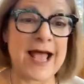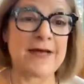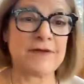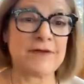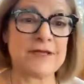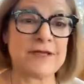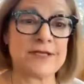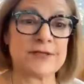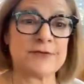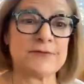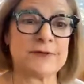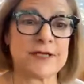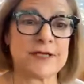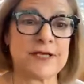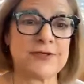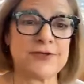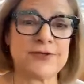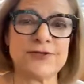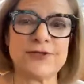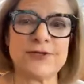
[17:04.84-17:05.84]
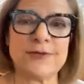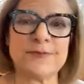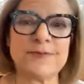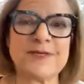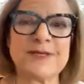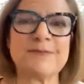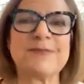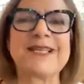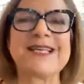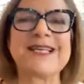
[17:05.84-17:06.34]
having these
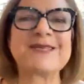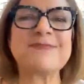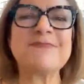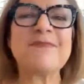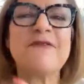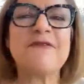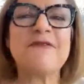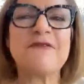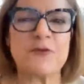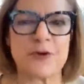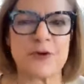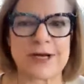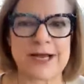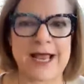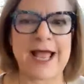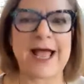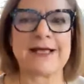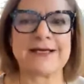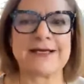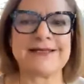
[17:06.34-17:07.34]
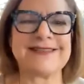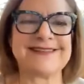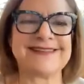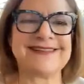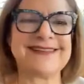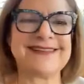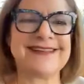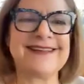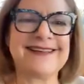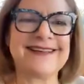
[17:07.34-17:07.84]
relationships in place beforehand
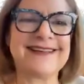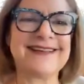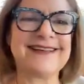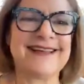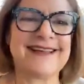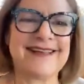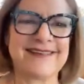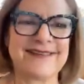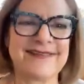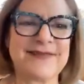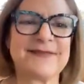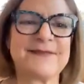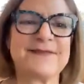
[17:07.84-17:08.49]
is.